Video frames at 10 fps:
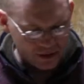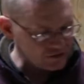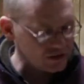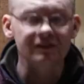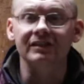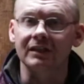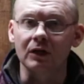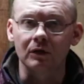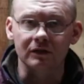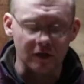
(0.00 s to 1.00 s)
As you can see, the
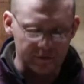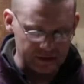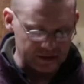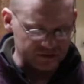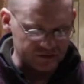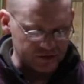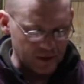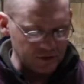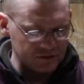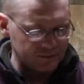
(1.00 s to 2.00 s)
gun is already
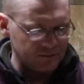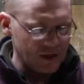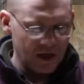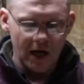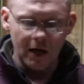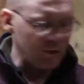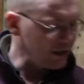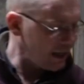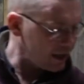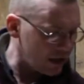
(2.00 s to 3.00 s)
disassembled. And we'll
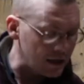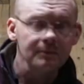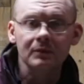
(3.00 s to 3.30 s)
get our